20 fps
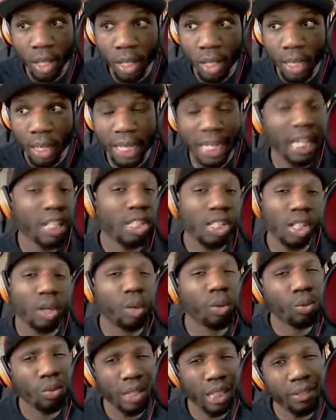And I still
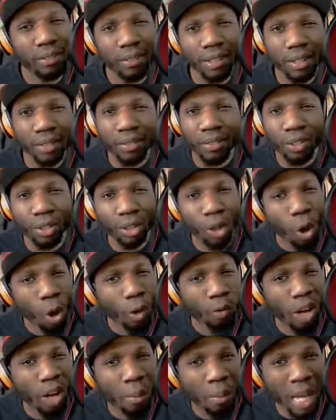don't even
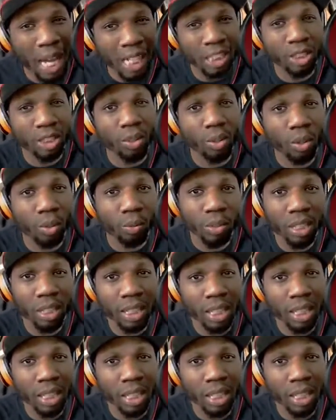know if I'm actually going to really